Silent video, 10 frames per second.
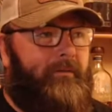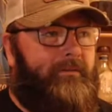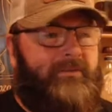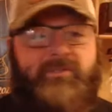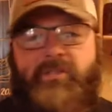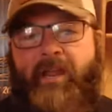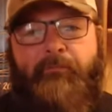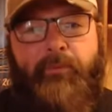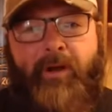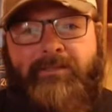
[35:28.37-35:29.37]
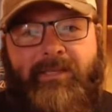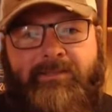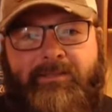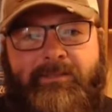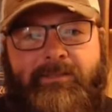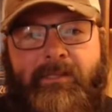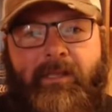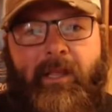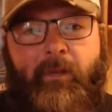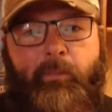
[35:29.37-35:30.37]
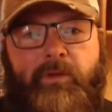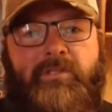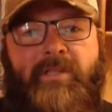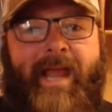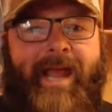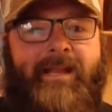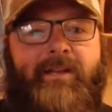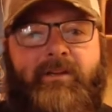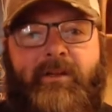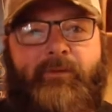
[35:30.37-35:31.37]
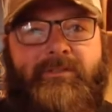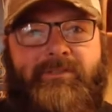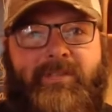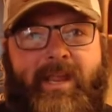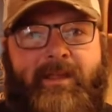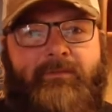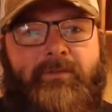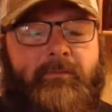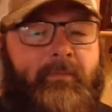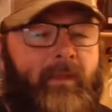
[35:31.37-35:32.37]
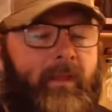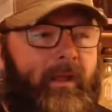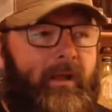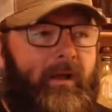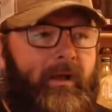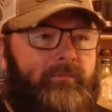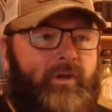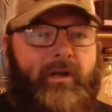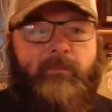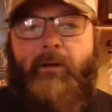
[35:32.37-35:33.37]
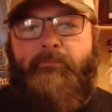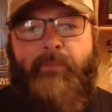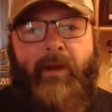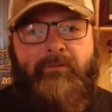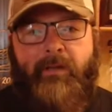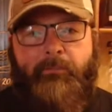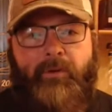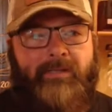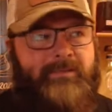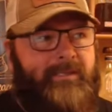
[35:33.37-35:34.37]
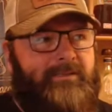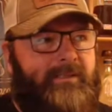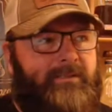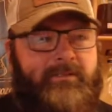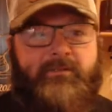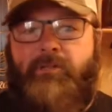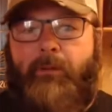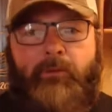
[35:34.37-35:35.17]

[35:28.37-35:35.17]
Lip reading: stave processes, which is adding different staves, talking about barreling processes, double